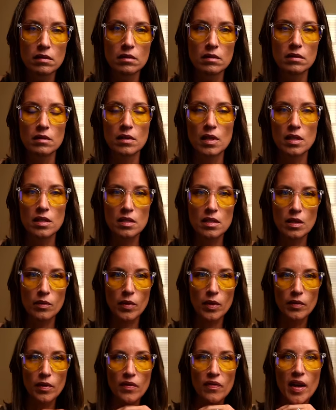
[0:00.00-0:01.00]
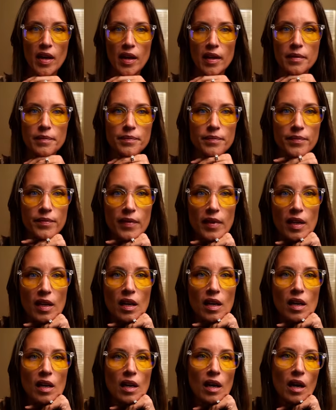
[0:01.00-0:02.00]
Let's see what we find.
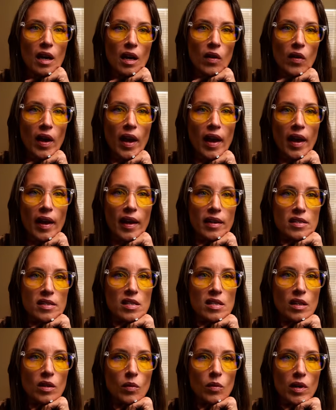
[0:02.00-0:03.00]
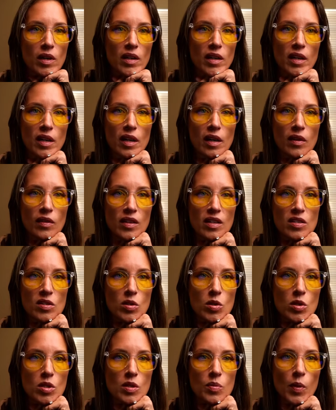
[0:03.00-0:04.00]
Okay, so we're going to go, these
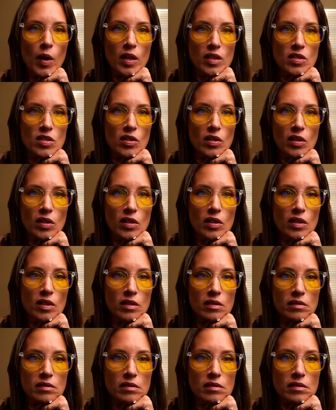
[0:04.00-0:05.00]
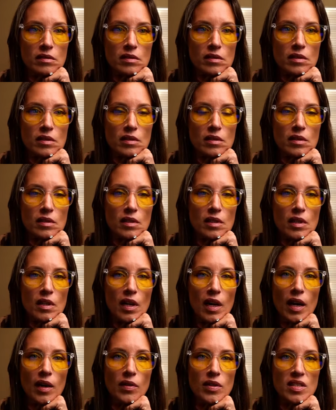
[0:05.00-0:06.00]
are sponsored.
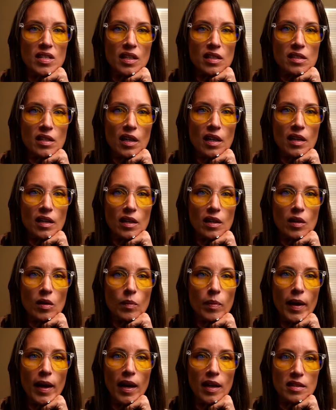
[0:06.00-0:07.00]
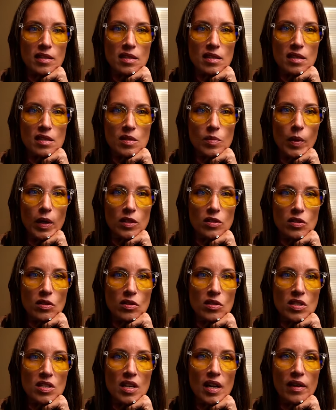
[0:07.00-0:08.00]
I always like to kind of go past the
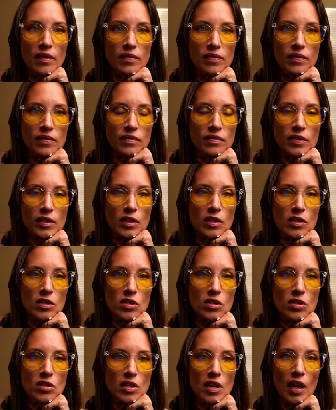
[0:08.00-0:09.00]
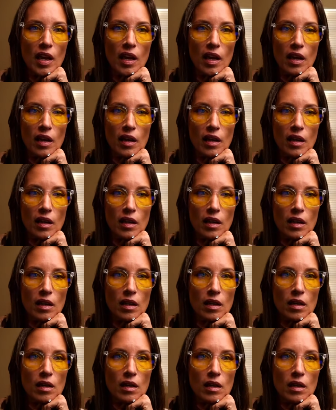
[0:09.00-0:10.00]
sponsored stuff first. And,
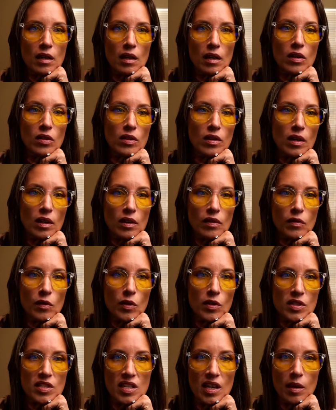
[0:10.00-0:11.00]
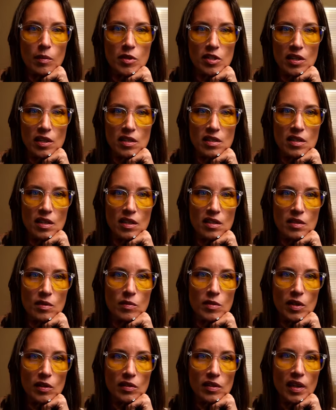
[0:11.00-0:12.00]
oh, look, of course, Amazon sells them,
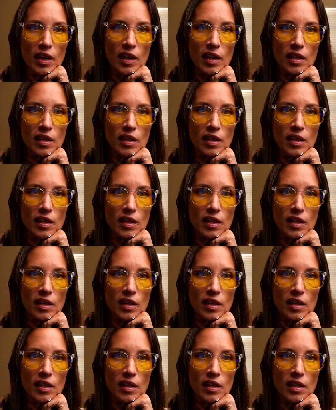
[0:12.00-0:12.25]
don't they?